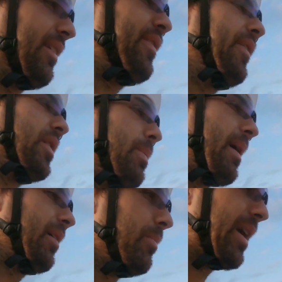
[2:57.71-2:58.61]
a
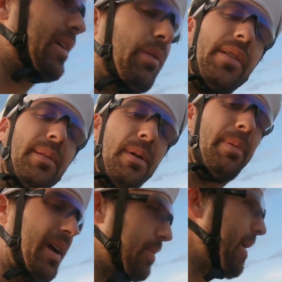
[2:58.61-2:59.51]
50-pound bike with all
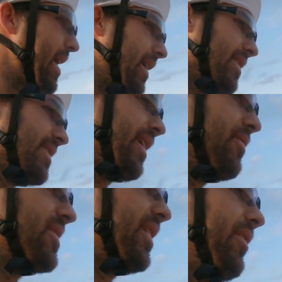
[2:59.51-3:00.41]
my bike packing stuff,